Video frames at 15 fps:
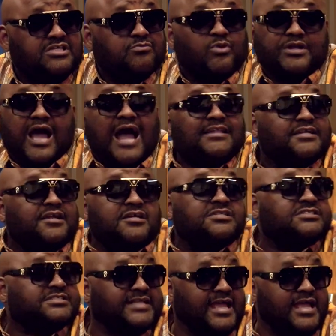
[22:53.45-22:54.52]
But I didn't
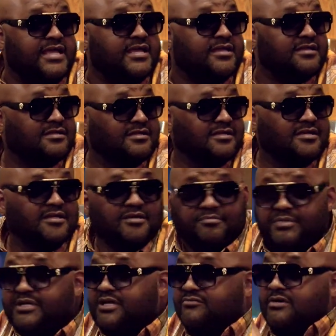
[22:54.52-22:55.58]
understand
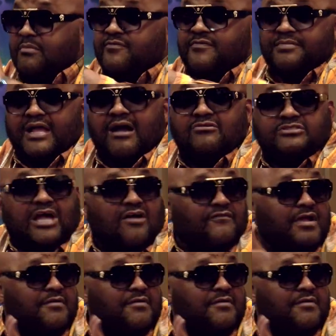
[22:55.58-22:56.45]
because coming from down south,